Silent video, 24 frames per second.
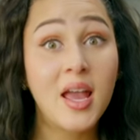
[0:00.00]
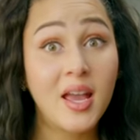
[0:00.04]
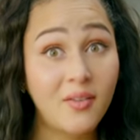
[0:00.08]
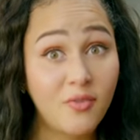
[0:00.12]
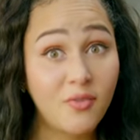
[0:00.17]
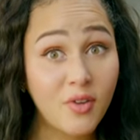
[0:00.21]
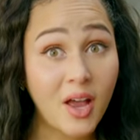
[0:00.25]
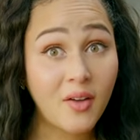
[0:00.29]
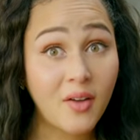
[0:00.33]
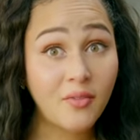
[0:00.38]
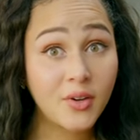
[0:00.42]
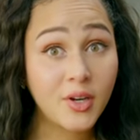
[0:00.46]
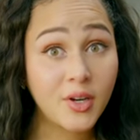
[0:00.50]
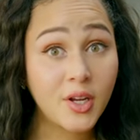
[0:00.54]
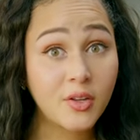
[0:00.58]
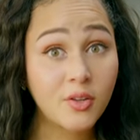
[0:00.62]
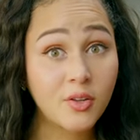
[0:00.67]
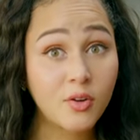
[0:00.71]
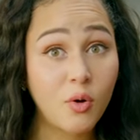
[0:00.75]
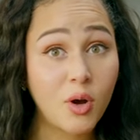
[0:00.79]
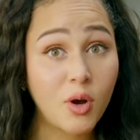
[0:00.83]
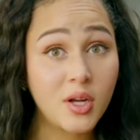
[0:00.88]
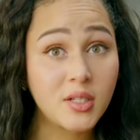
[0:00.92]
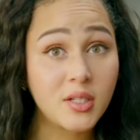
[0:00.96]
If you have any
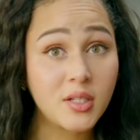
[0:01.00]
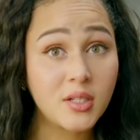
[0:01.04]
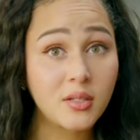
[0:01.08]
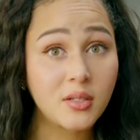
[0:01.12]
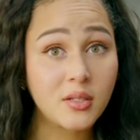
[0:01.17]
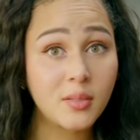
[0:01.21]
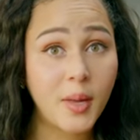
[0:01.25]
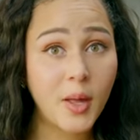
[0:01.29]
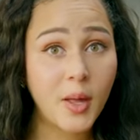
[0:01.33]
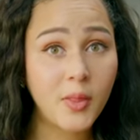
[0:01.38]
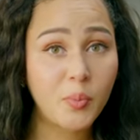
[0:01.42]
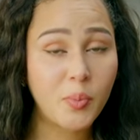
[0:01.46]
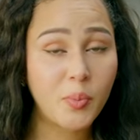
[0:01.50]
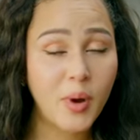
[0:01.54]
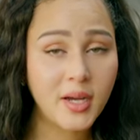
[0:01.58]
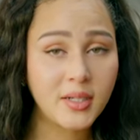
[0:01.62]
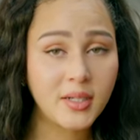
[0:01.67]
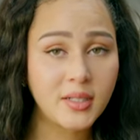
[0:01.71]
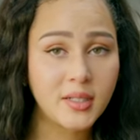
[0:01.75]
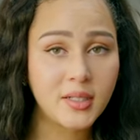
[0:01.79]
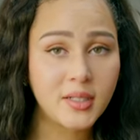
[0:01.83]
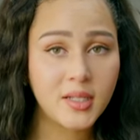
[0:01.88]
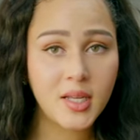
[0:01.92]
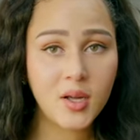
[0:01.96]
other questions about the
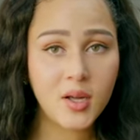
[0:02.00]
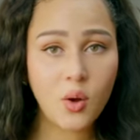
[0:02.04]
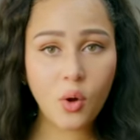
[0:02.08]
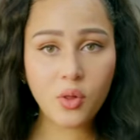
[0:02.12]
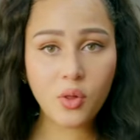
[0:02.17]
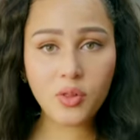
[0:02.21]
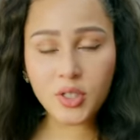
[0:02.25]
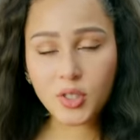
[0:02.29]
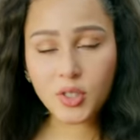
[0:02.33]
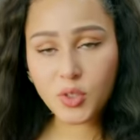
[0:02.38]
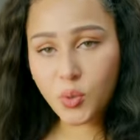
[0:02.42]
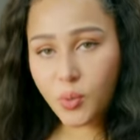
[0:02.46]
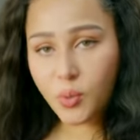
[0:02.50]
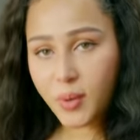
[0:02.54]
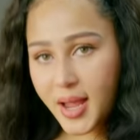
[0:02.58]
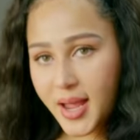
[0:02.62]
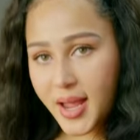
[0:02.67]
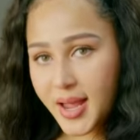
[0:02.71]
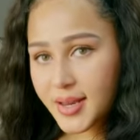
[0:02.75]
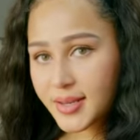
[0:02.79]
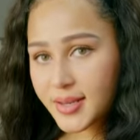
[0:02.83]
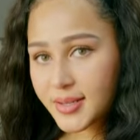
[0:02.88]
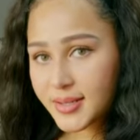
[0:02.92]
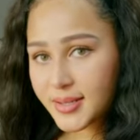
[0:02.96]
pregnancy or the
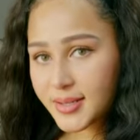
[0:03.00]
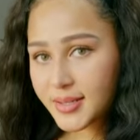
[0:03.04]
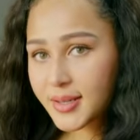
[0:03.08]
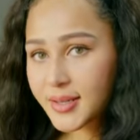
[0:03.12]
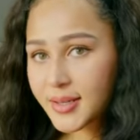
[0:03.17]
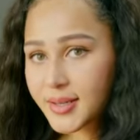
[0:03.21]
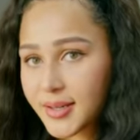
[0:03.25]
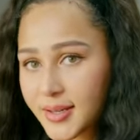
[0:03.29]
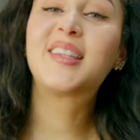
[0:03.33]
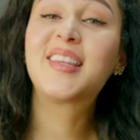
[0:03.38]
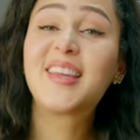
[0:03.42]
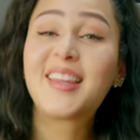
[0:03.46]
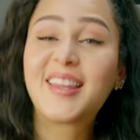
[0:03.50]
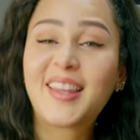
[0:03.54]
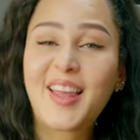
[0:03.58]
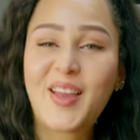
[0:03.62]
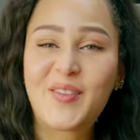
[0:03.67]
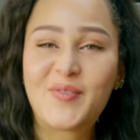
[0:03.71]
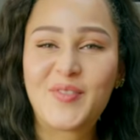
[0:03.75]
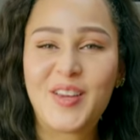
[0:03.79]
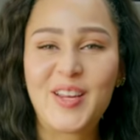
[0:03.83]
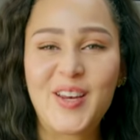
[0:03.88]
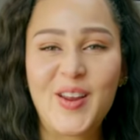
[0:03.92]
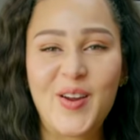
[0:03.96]
twins, then
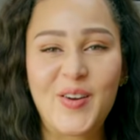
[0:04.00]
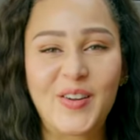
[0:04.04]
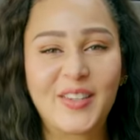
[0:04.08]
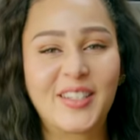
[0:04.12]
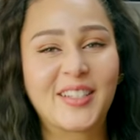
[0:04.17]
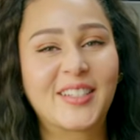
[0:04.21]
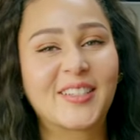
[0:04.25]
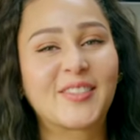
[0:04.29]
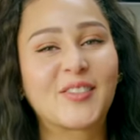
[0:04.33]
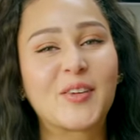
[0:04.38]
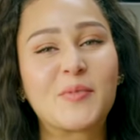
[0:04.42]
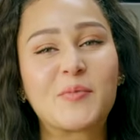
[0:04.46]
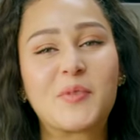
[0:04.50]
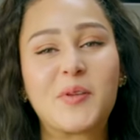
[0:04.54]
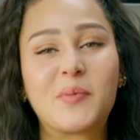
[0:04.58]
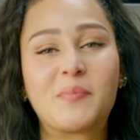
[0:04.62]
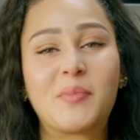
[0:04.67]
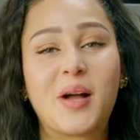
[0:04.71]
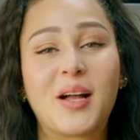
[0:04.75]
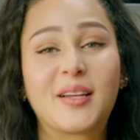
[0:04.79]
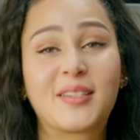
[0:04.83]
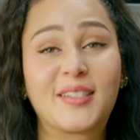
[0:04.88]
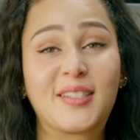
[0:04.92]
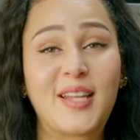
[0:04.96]
let me know in the description
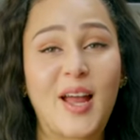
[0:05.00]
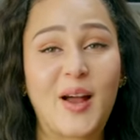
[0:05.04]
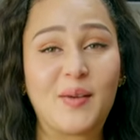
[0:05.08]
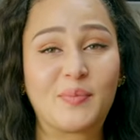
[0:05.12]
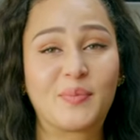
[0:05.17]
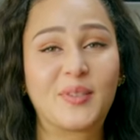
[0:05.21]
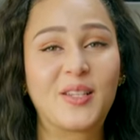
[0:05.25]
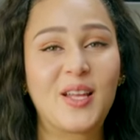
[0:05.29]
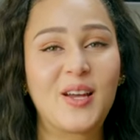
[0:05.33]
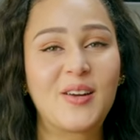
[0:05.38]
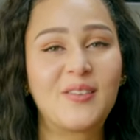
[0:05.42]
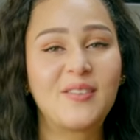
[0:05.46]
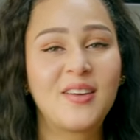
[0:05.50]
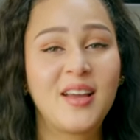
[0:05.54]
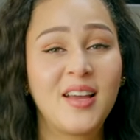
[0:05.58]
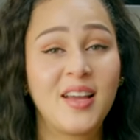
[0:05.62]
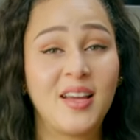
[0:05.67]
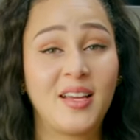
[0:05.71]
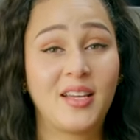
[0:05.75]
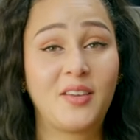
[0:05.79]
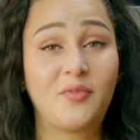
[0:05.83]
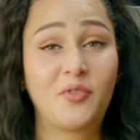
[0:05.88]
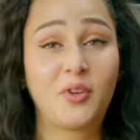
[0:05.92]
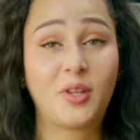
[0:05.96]
box down below.
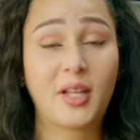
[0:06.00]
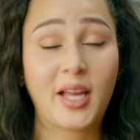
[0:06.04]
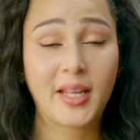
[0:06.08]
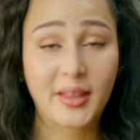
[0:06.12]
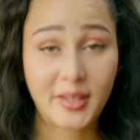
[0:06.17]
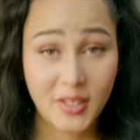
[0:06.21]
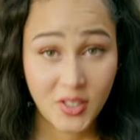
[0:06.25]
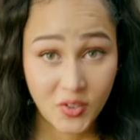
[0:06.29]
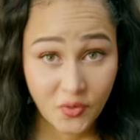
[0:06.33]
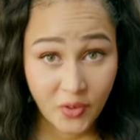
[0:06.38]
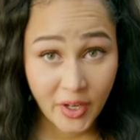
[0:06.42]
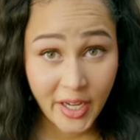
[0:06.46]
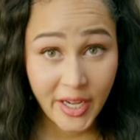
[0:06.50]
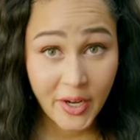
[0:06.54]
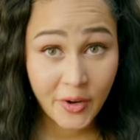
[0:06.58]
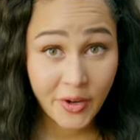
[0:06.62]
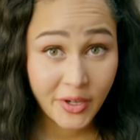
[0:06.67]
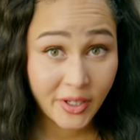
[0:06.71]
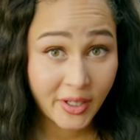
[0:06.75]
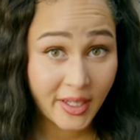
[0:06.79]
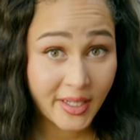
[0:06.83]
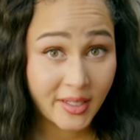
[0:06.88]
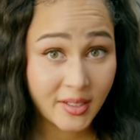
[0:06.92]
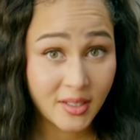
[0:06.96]
If you like this video
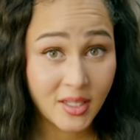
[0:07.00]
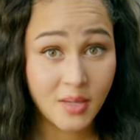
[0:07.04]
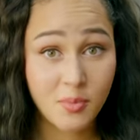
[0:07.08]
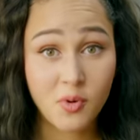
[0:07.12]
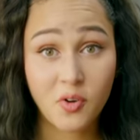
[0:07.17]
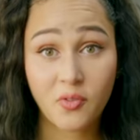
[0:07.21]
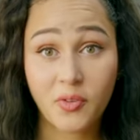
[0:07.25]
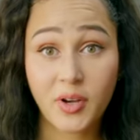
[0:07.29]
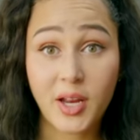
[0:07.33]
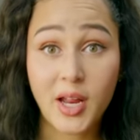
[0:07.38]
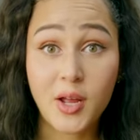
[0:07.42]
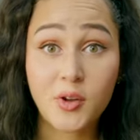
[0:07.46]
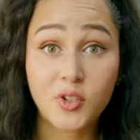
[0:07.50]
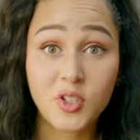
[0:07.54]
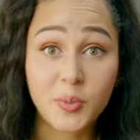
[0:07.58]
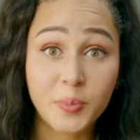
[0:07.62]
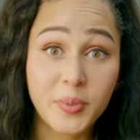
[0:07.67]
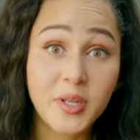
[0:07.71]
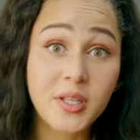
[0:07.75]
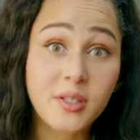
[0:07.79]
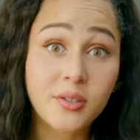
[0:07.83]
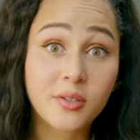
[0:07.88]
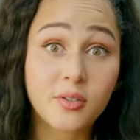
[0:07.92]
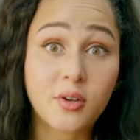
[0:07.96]
and you'd like to see more videos,
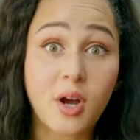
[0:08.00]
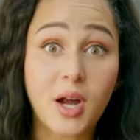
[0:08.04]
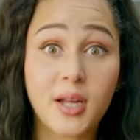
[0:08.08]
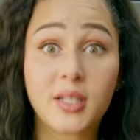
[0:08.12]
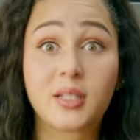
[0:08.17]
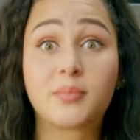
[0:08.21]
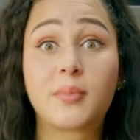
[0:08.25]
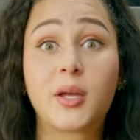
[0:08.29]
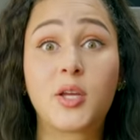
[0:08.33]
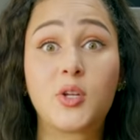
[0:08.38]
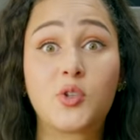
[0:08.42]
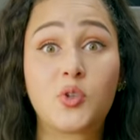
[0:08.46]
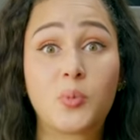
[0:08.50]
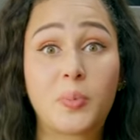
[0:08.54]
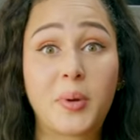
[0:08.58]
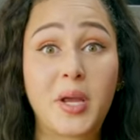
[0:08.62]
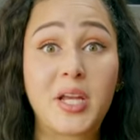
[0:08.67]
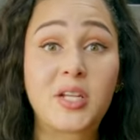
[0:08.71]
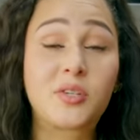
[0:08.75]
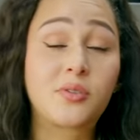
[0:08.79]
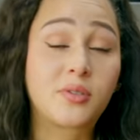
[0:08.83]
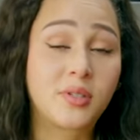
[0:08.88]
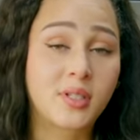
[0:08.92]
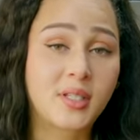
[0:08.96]
please subscribe to my YouTube
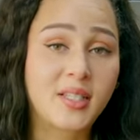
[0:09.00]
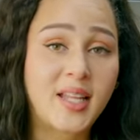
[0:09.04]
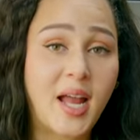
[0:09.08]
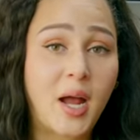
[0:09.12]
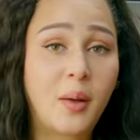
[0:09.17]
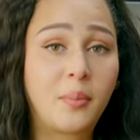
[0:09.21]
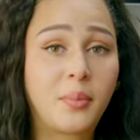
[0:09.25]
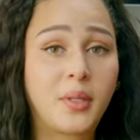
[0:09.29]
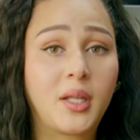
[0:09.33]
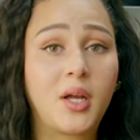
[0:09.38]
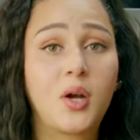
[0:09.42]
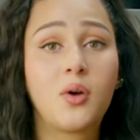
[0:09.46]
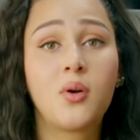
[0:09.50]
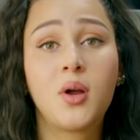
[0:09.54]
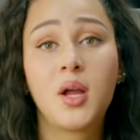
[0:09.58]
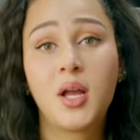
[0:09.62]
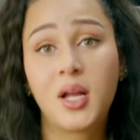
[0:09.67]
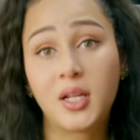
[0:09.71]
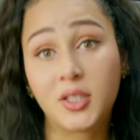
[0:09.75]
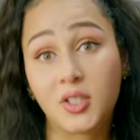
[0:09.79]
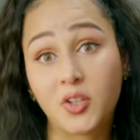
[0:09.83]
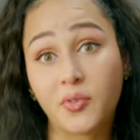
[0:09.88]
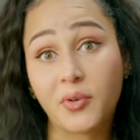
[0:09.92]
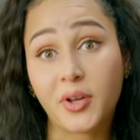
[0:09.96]
page, which is down below.
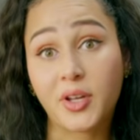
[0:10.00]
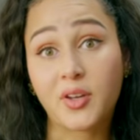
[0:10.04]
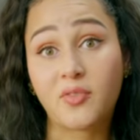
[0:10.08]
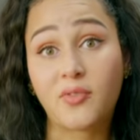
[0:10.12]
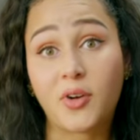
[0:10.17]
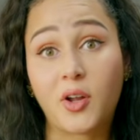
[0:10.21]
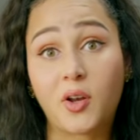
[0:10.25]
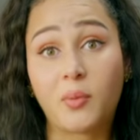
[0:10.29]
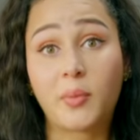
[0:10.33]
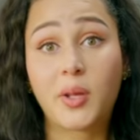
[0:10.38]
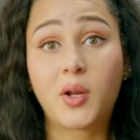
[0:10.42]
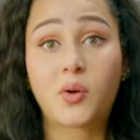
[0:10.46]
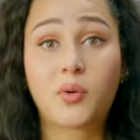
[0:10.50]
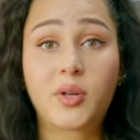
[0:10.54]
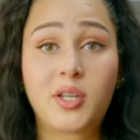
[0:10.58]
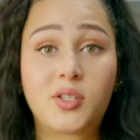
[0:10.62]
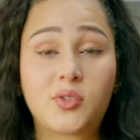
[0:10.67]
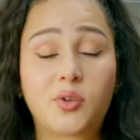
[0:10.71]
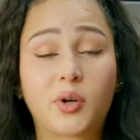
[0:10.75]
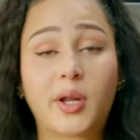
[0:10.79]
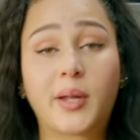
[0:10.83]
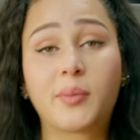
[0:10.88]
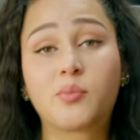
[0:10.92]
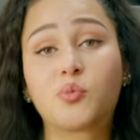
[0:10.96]
Don't forget to follow me on
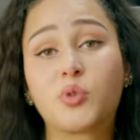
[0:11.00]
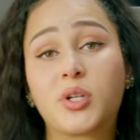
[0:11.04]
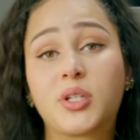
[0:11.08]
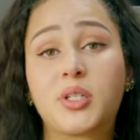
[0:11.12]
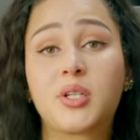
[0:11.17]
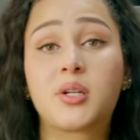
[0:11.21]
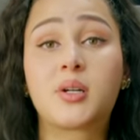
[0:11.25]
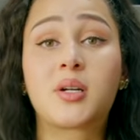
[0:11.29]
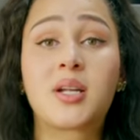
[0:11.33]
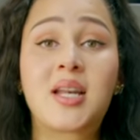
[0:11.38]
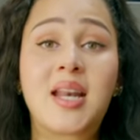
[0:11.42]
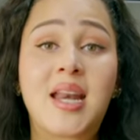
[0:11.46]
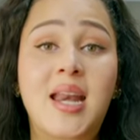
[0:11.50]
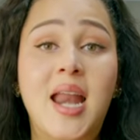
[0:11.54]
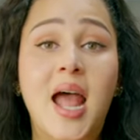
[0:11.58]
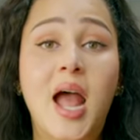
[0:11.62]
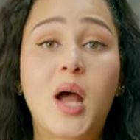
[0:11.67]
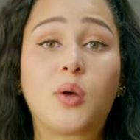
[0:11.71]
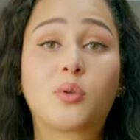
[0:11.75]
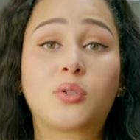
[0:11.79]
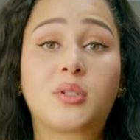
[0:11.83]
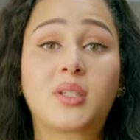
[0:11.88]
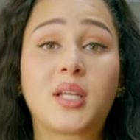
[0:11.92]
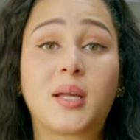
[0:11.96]
Instagram, Twitter,
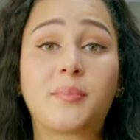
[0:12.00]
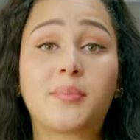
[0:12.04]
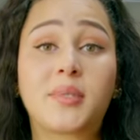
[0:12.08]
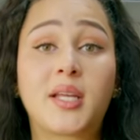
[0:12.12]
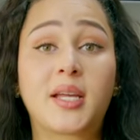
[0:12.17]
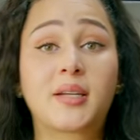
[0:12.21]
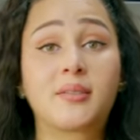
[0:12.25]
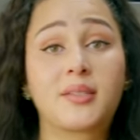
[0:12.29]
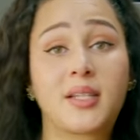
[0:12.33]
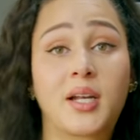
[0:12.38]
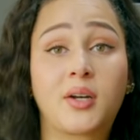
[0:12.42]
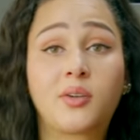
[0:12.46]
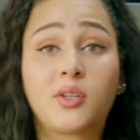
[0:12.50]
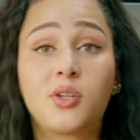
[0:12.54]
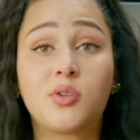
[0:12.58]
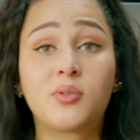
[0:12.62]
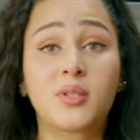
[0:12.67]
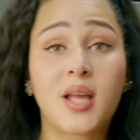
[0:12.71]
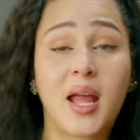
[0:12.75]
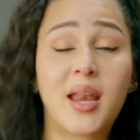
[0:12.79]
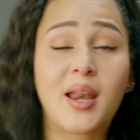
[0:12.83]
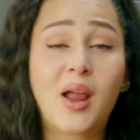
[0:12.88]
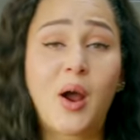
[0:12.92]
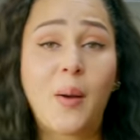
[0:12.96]
not on Snapchat because I don't
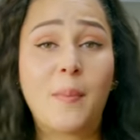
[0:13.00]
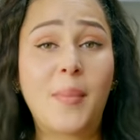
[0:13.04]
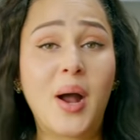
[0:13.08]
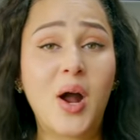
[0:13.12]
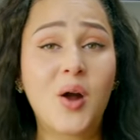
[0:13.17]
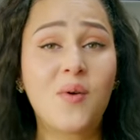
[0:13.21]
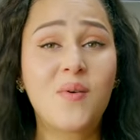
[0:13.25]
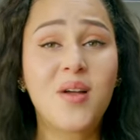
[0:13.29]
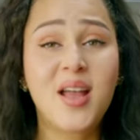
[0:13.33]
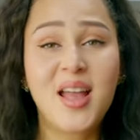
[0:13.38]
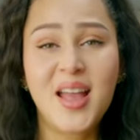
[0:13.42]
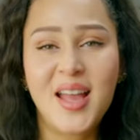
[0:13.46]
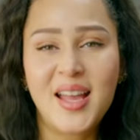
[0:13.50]
use that no more.